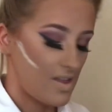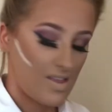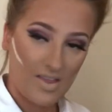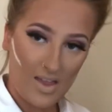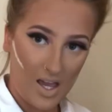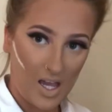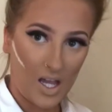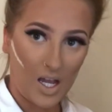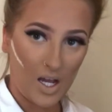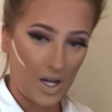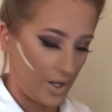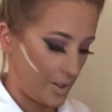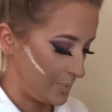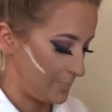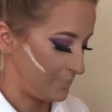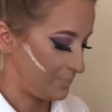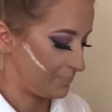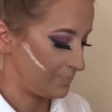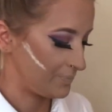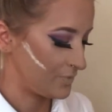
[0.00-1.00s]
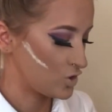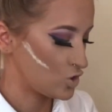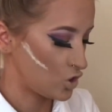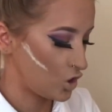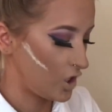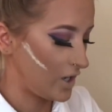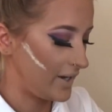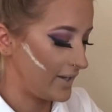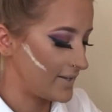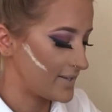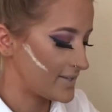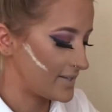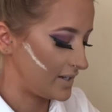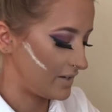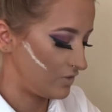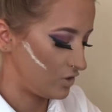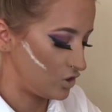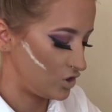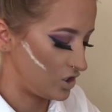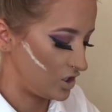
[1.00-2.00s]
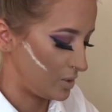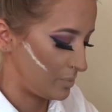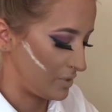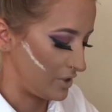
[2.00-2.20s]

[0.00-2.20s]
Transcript: there you go. Try it instead of using your